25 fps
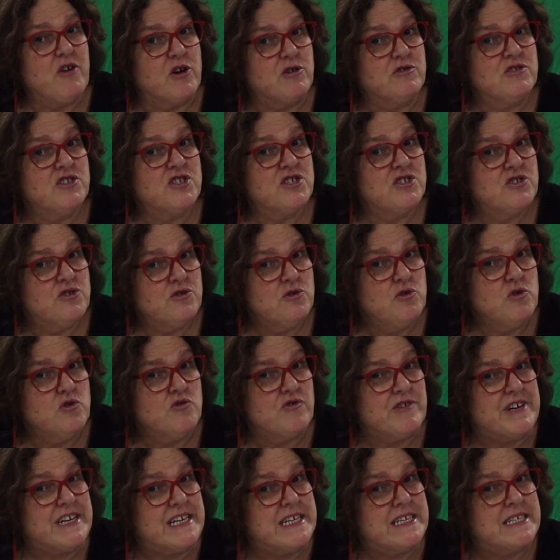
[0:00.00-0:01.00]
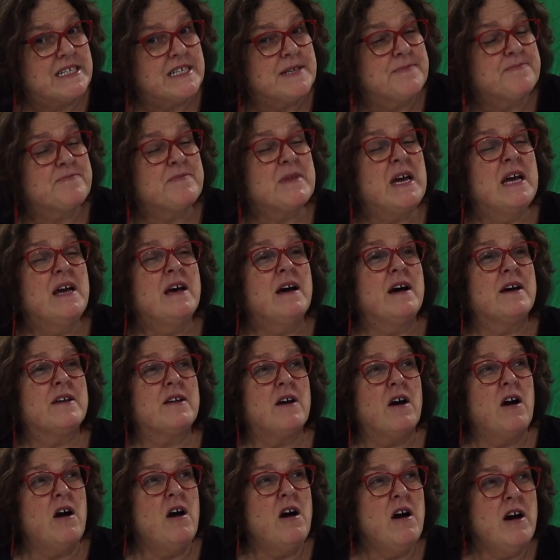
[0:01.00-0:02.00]
own stories. And
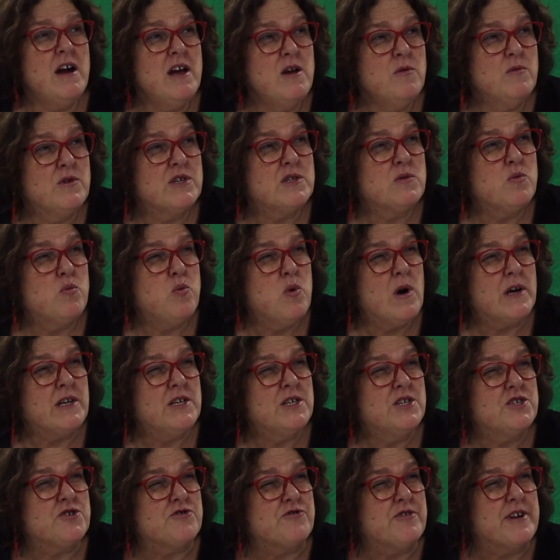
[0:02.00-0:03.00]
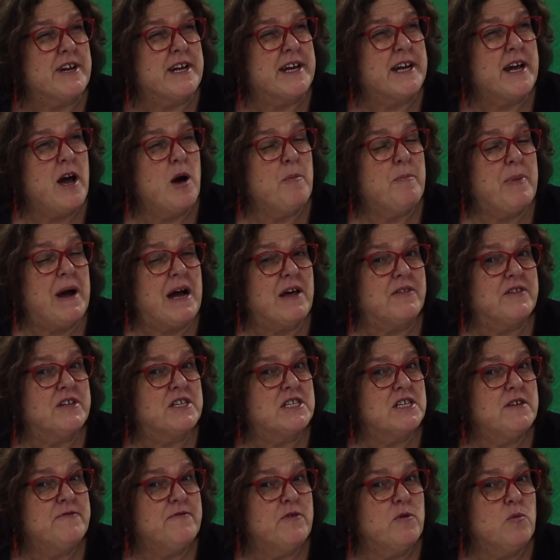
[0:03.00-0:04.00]
I was wondering about the
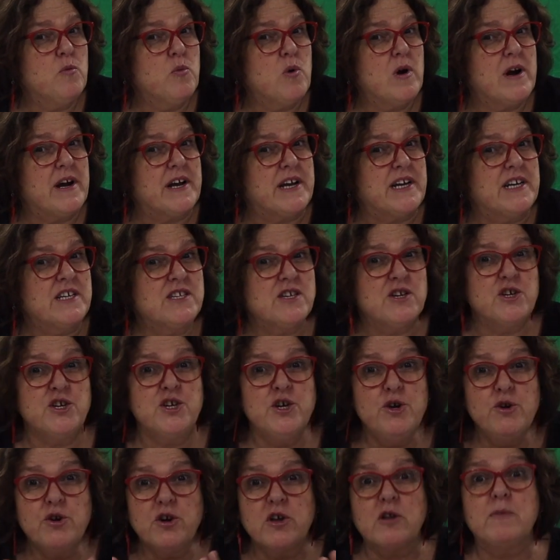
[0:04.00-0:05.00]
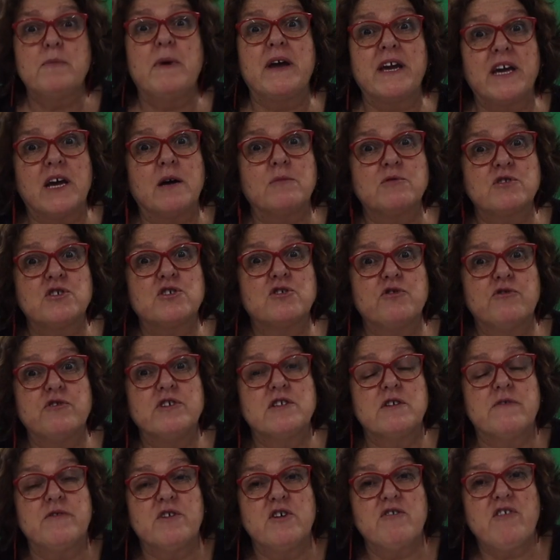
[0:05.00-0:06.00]
different ways you could make up stories
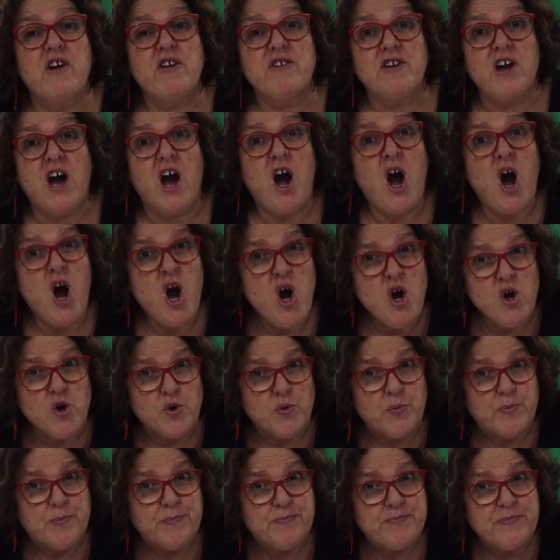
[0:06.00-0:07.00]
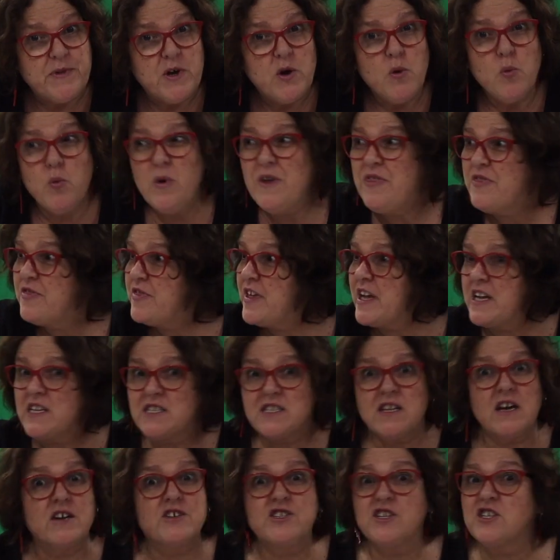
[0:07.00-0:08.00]
of your own at home with things
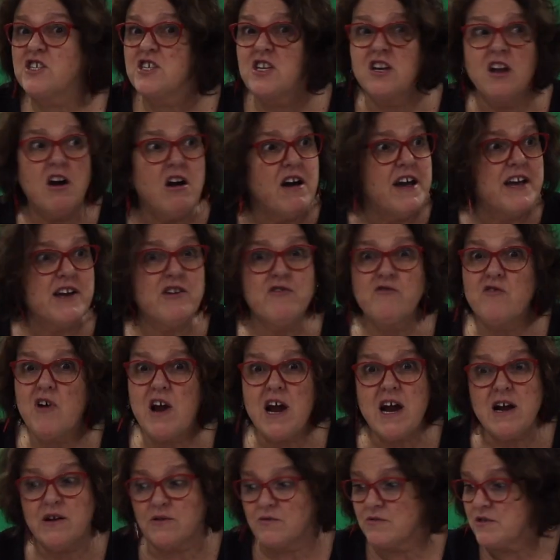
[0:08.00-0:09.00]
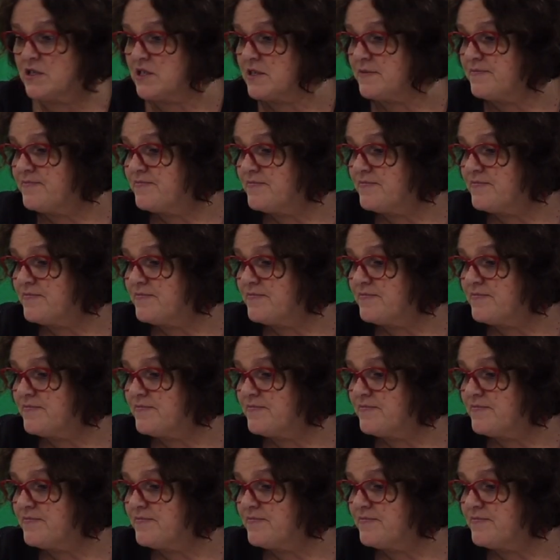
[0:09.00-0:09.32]
that are just lying around.